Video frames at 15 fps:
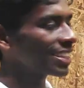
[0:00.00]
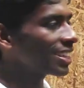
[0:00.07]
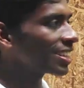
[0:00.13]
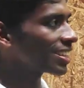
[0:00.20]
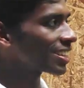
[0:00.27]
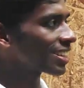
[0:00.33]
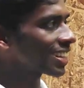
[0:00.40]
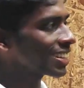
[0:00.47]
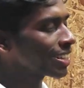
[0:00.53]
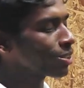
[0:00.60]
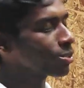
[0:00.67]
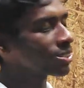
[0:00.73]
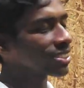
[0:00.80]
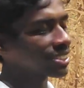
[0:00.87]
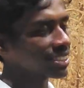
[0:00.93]
think right
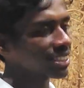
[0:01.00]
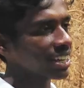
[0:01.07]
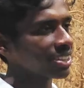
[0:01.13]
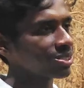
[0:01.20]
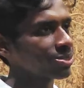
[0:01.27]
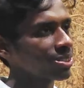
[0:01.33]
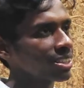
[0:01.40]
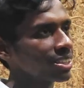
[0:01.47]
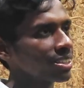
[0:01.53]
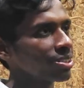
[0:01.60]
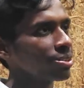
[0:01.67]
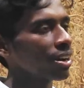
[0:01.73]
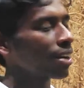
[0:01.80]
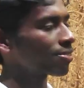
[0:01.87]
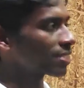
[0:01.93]
now it's actually,
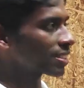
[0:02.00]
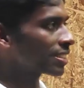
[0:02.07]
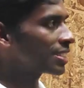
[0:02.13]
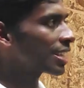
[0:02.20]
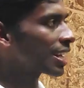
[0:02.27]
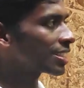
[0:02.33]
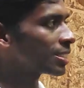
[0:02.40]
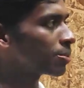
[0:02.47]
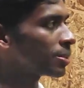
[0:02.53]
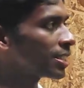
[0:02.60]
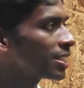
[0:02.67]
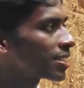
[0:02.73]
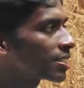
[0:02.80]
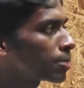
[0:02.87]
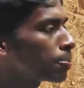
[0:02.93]
after the
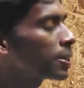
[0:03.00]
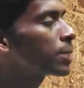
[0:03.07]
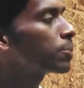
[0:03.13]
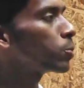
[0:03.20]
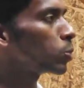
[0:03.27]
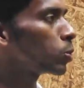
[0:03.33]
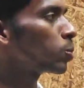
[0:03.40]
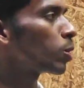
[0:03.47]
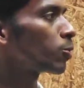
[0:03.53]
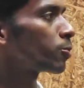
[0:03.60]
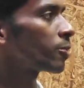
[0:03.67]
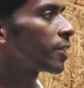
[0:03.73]
ChatGPT, there is a big boom of